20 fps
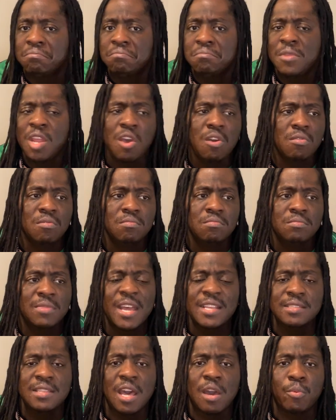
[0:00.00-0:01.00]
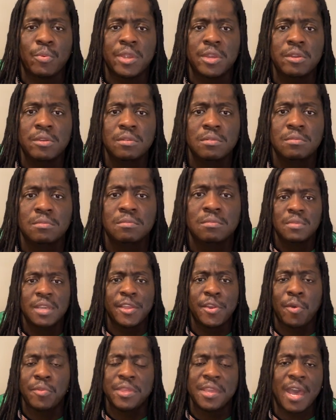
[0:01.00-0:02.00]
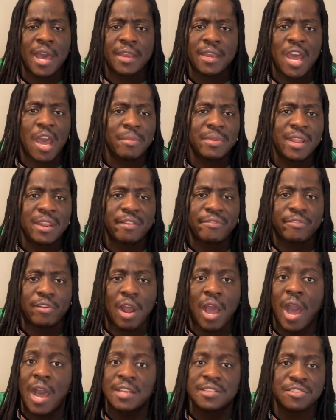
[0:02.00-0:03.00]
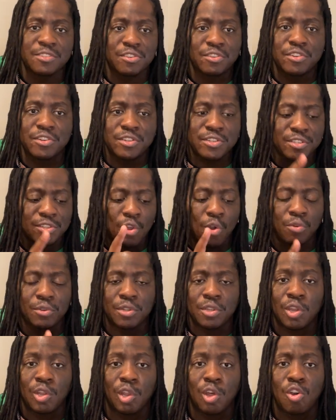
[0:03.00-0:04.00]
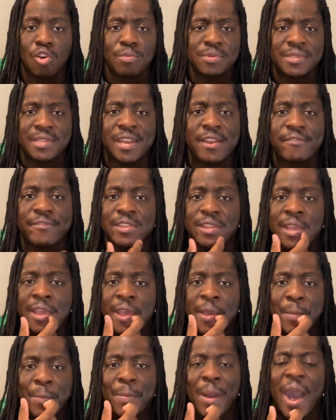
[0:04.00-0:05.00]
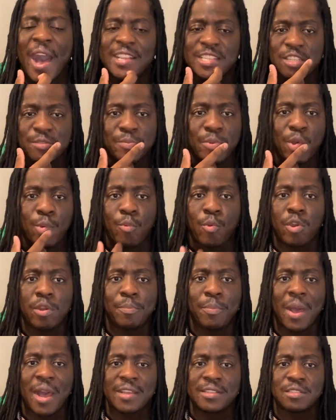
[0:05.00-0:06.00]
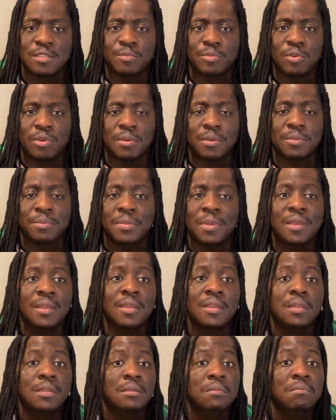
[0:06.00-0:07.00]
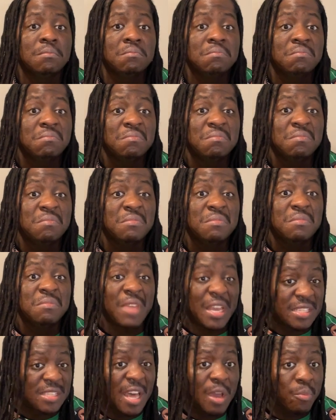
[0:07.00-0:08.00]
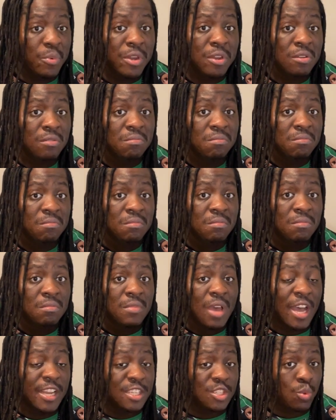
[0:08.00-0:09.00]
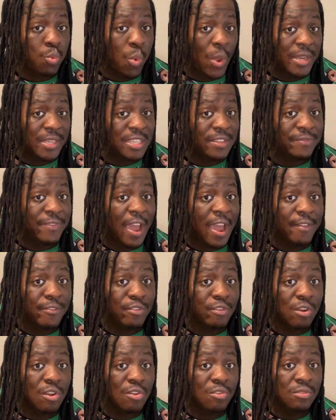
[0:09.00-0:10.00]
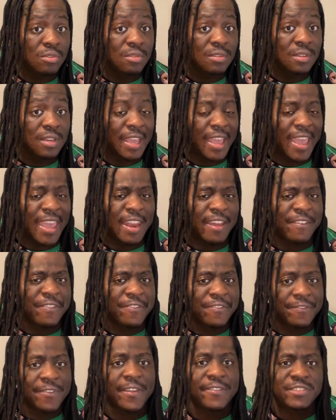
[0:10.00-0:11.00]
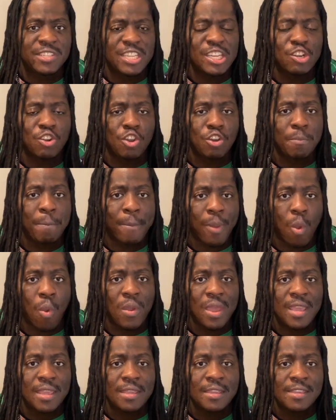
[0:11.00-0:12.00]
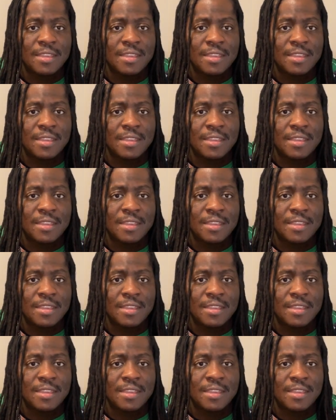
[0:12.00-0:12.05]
No, that's not weird. It only got nominated for Oscars, Golden Globes, and every possible award possible. That's not weird. A 25-year-old and a 15-year-old boy?